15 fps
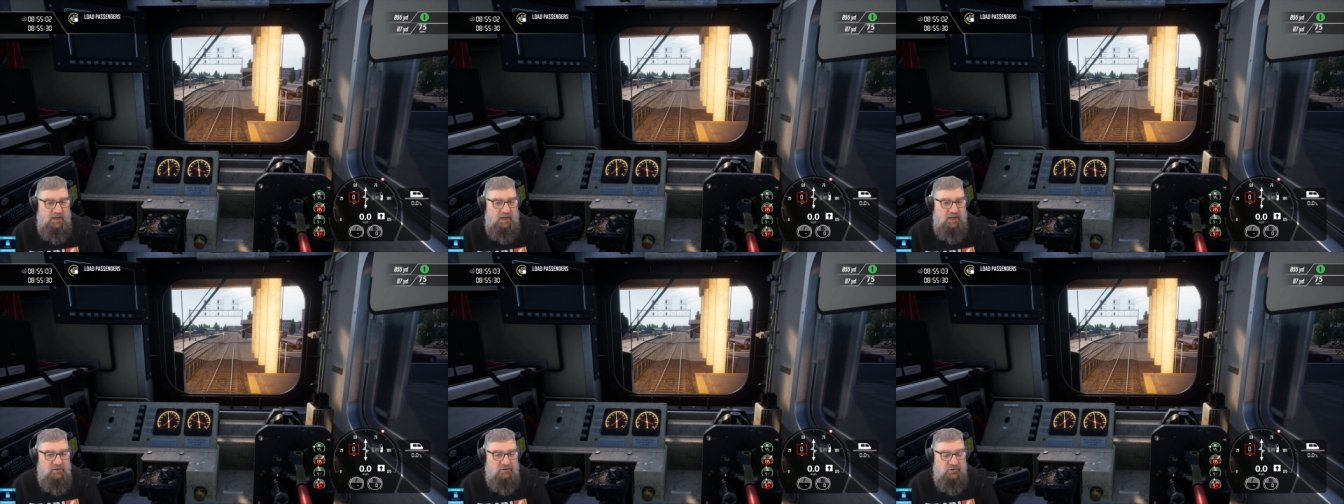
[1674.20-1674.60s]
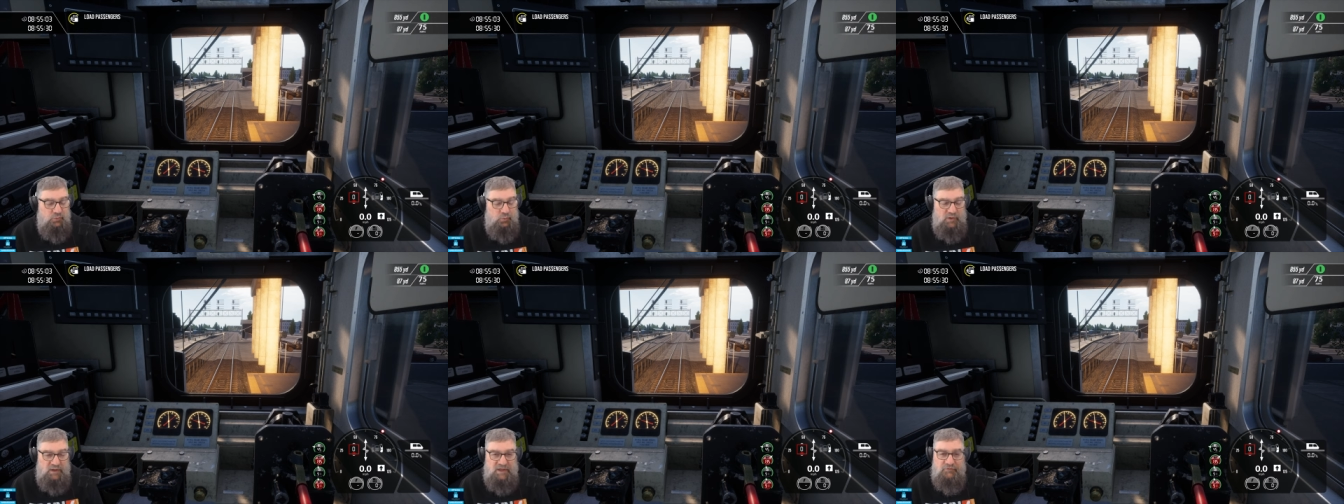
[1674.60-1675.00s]
and
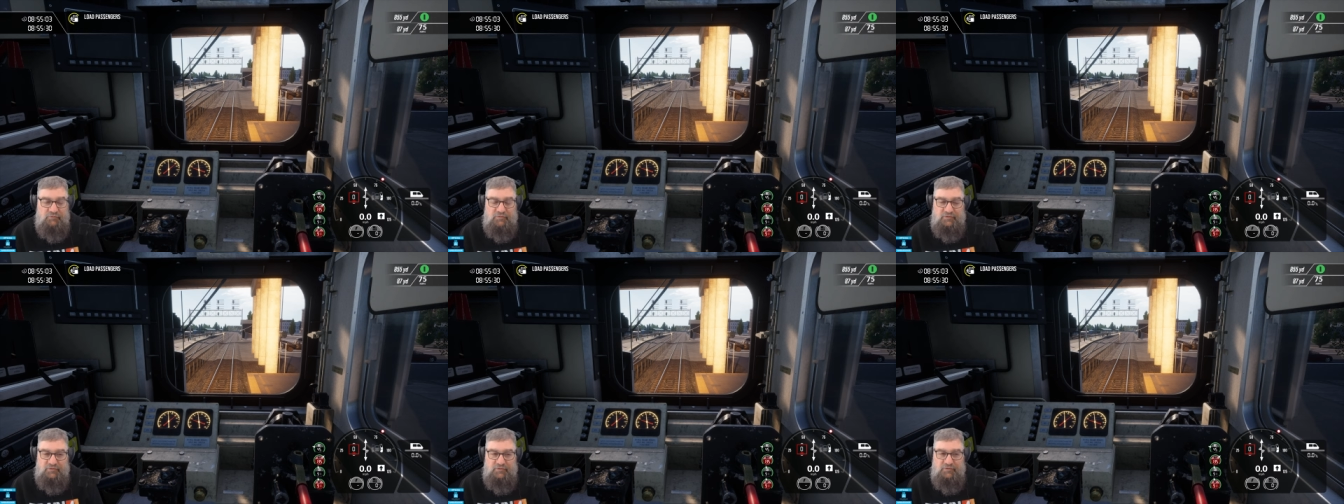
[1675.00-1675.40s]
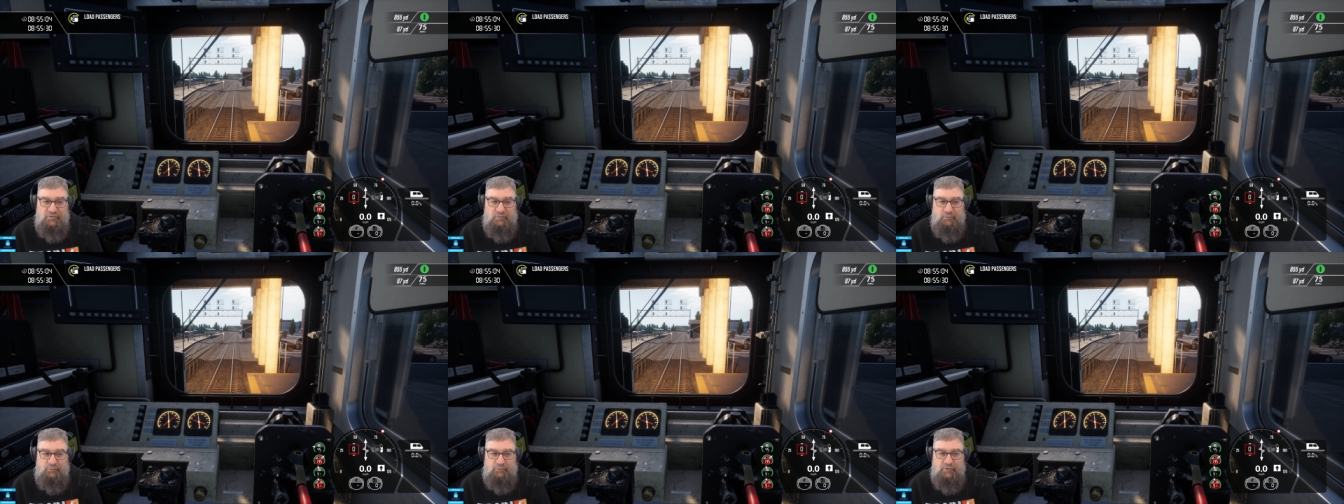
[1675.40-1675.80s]
you were interested
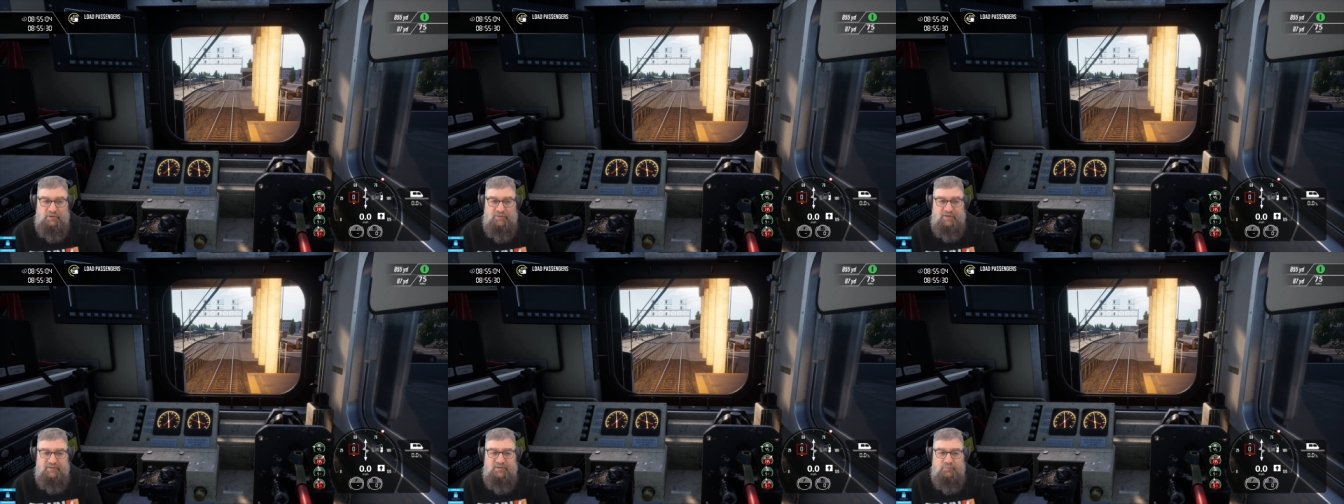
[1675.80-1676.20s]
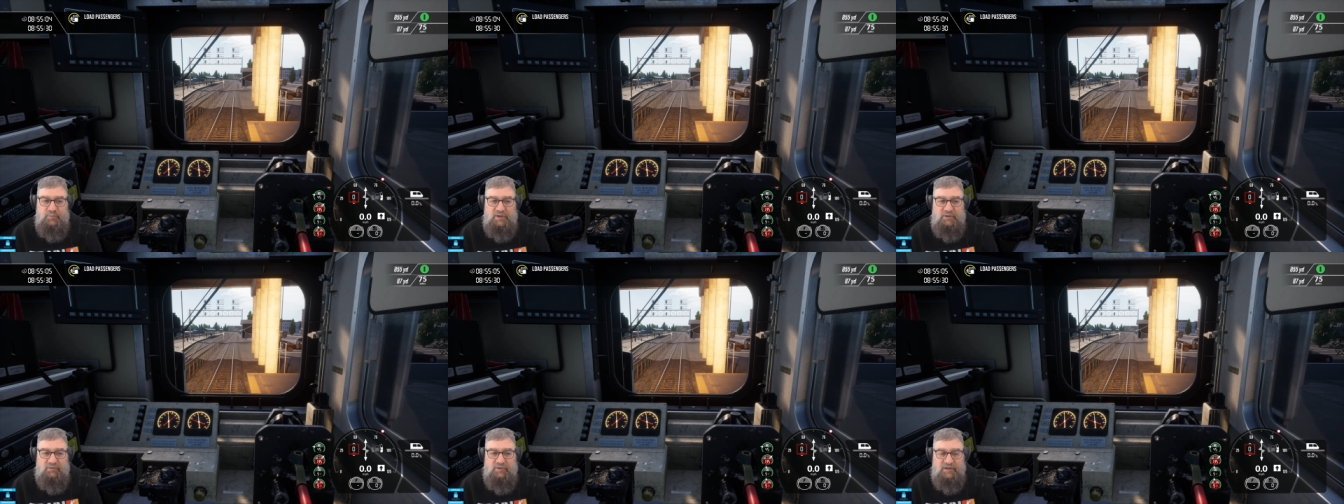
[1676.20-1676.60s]
in all three, that's the
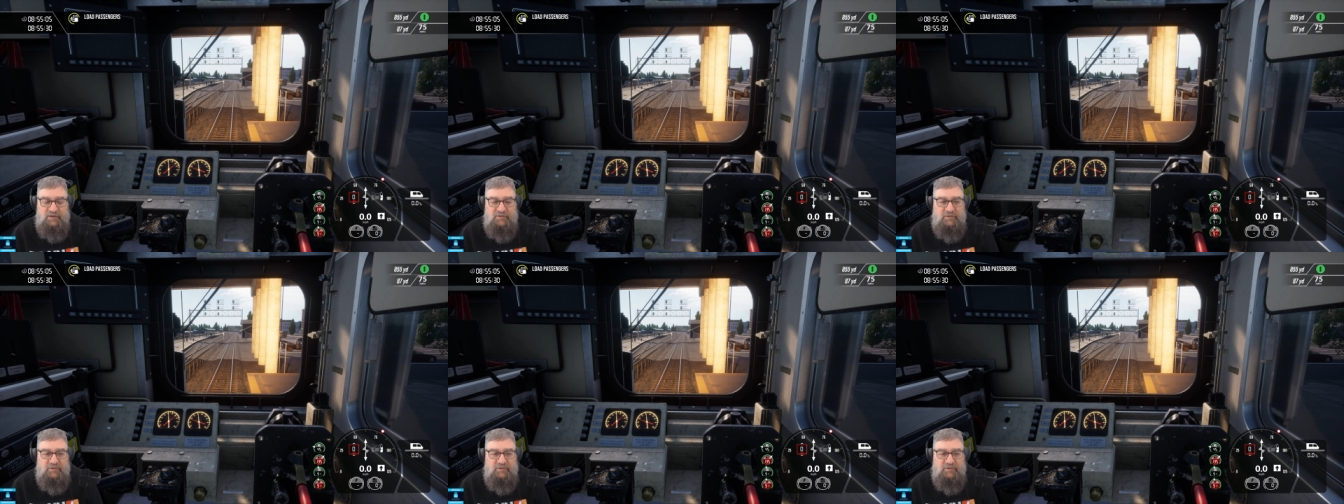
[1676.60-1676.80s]
big thing,